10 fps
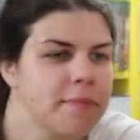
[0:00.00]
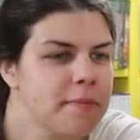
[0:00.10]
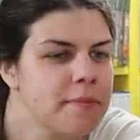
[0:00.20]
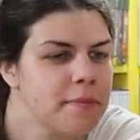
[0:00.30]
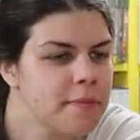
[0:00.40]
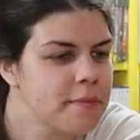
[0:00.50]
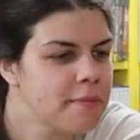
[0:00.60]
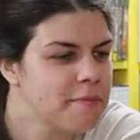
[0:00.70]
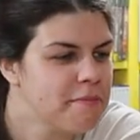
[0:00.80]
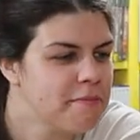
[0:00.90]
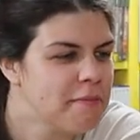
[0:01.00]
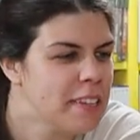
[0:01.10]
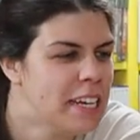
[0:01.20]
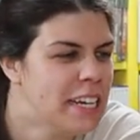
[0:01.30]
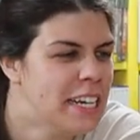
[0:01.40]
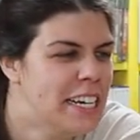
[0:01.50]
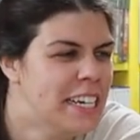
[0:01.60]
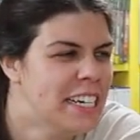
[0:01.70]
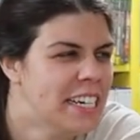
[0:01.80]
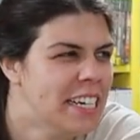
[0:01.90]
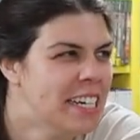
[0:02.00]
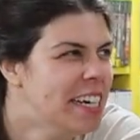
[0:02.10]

This person isn't speaking.